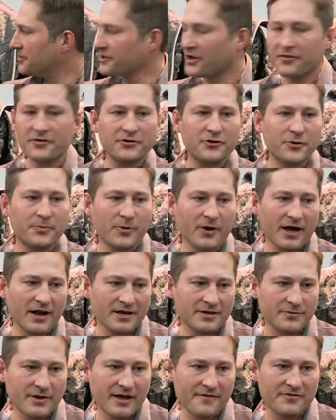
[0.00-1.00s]
Another new
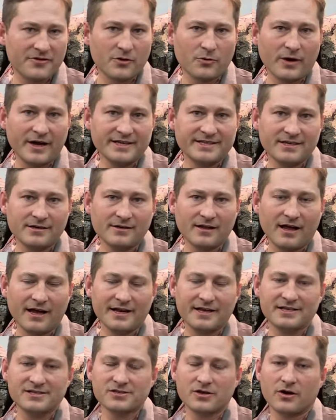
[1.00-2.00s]
product we have in the Whitetail
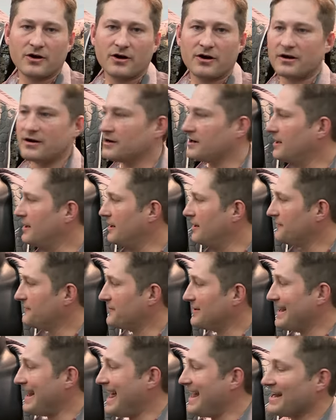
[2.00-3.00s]
line is our
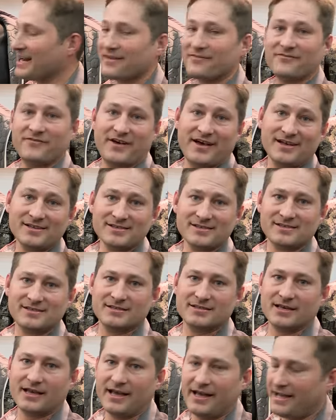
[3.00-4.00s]
Fanatic
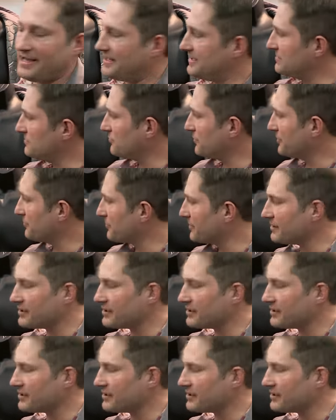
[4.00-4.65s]
vest, and we